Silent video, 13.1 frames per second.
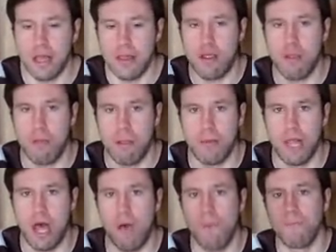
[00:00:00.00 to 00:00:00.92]
Link will be
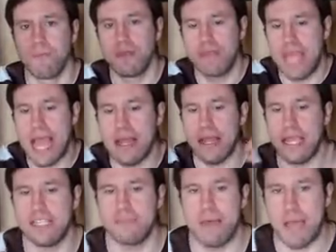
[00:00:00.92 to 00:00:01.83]
below. That
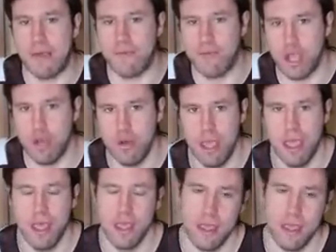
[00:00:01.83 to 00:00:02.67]
is my review.